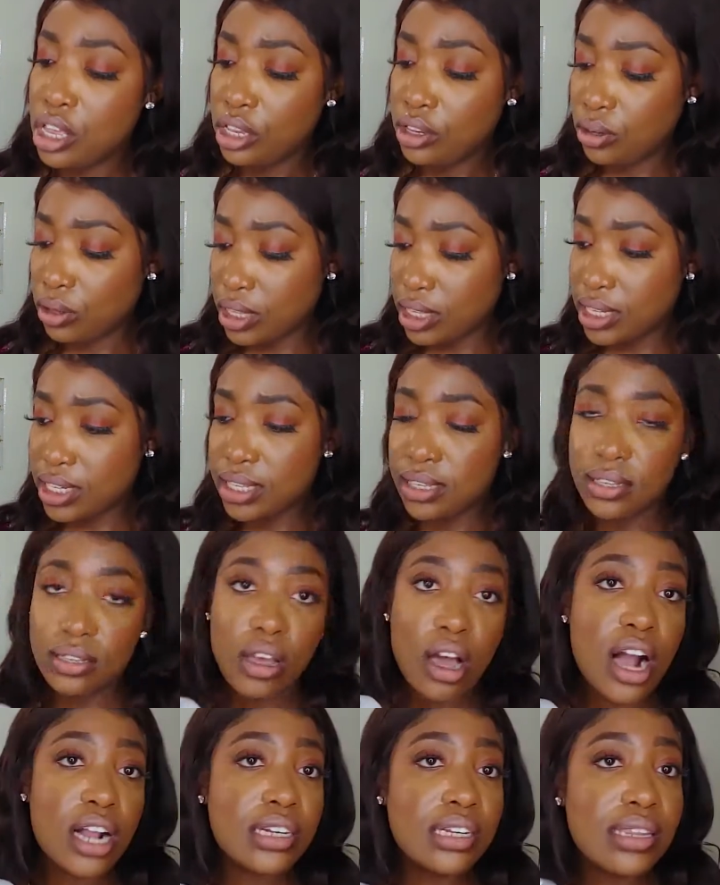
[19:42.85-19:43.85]
So this is the
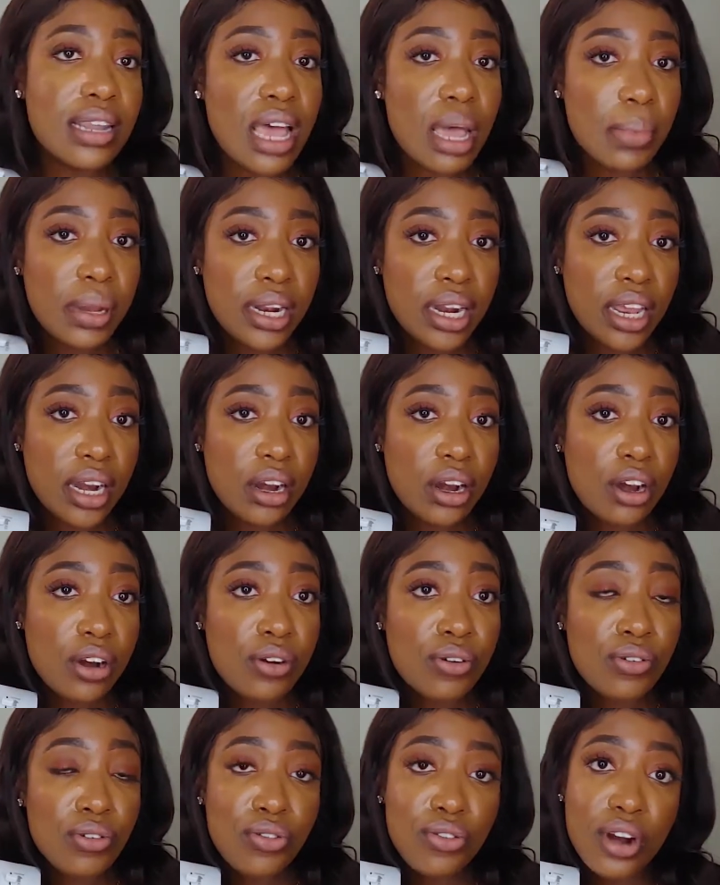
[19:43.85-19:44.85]
Scotch laminator
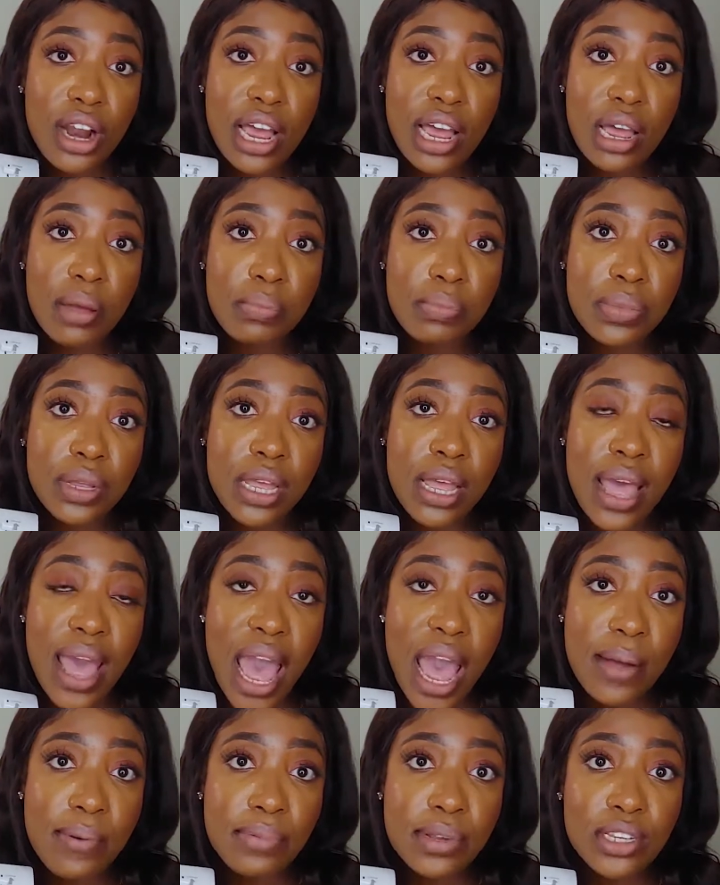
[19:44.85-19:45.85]
from
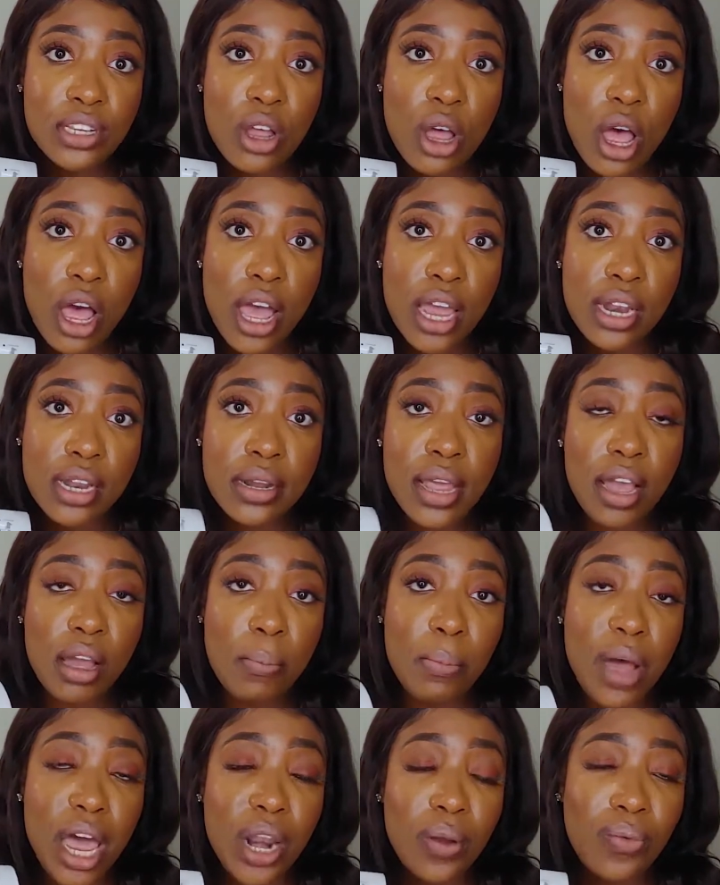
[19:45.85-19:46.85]
Amazon. I
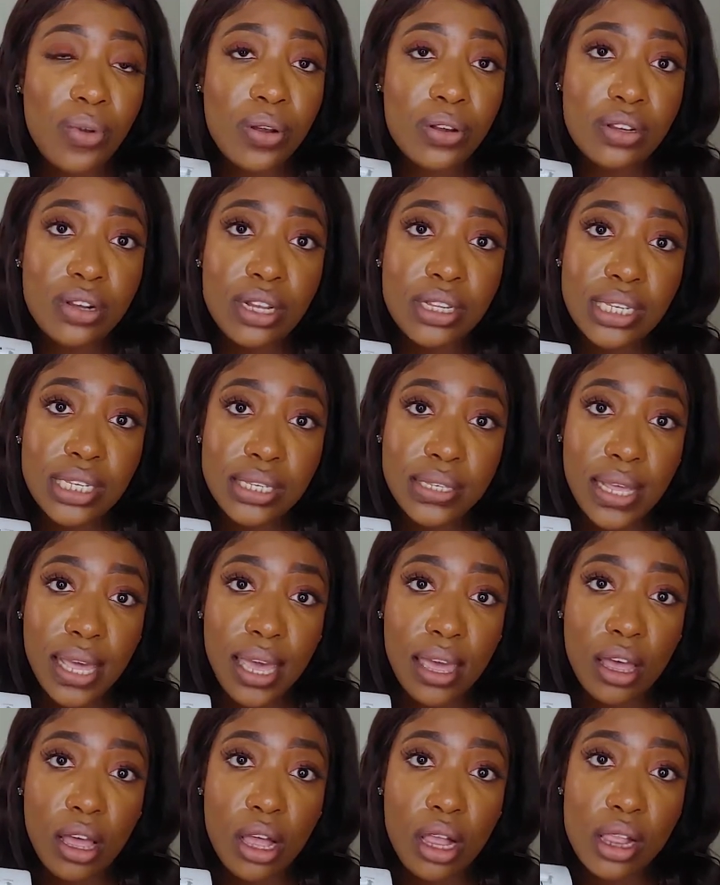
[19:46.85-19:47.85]
bought it when it was on
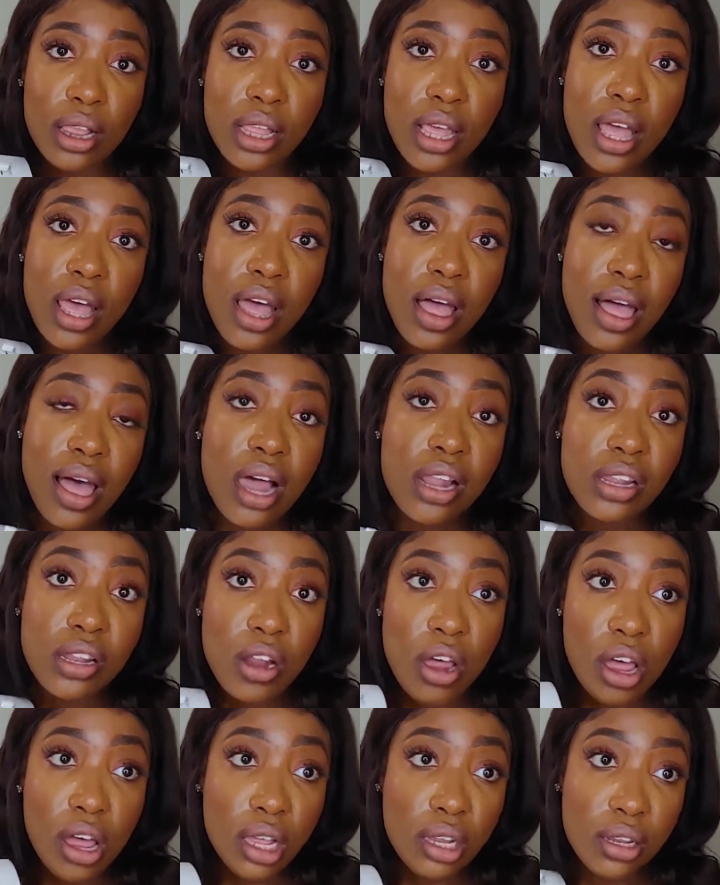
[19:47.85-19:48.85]
sale a
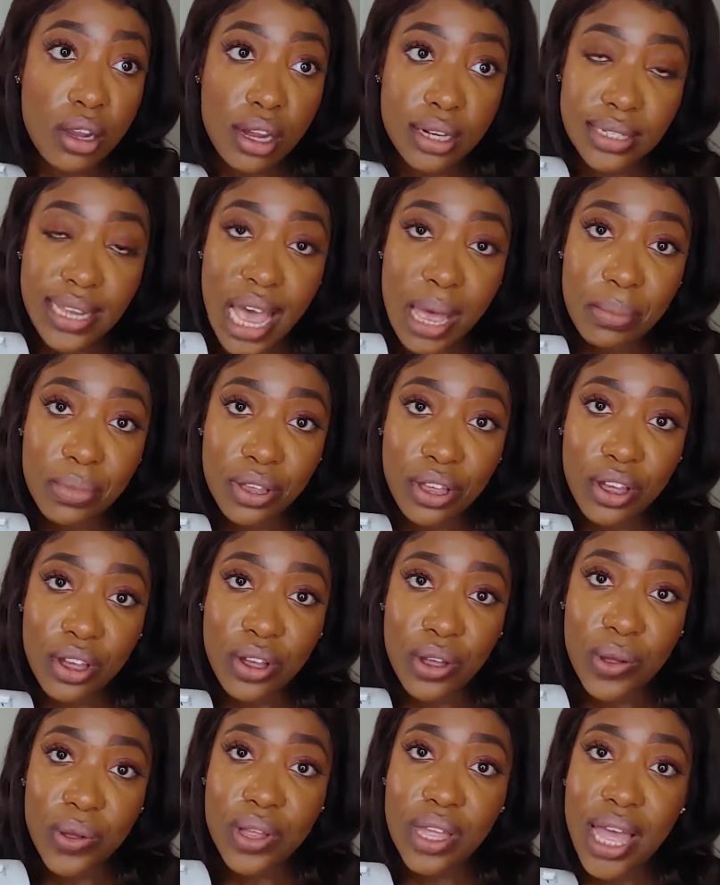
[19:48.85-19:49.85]
long time
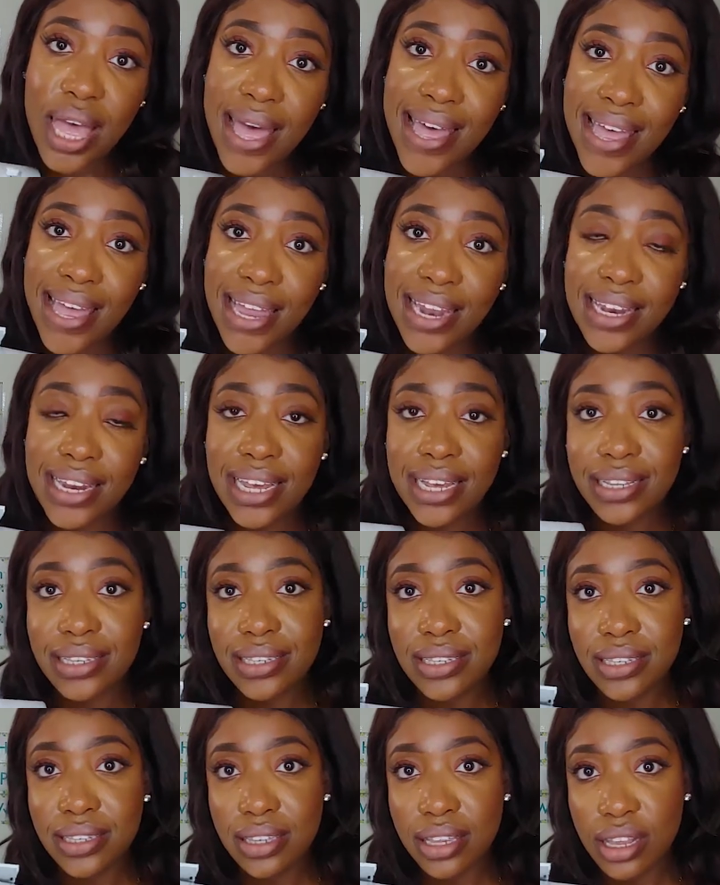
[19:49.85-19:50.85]
ago, and it
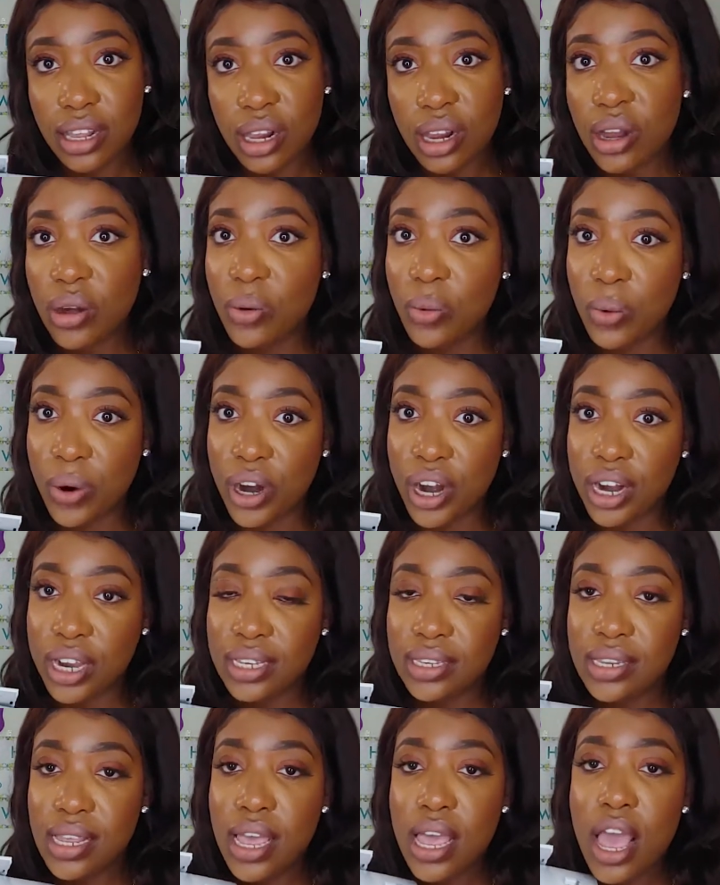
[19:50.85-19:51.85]
still
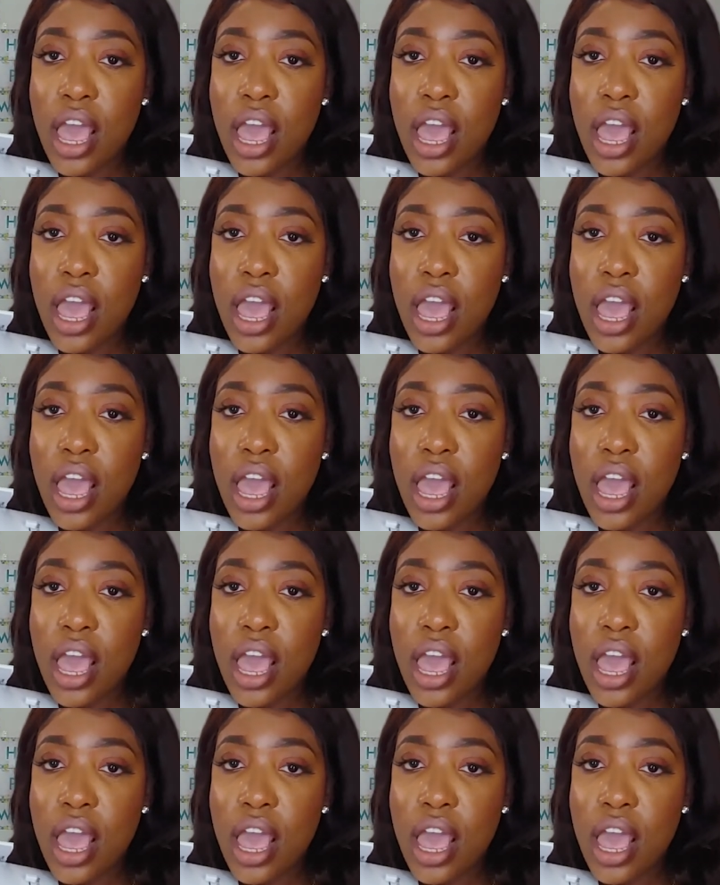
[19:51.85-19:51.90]
works.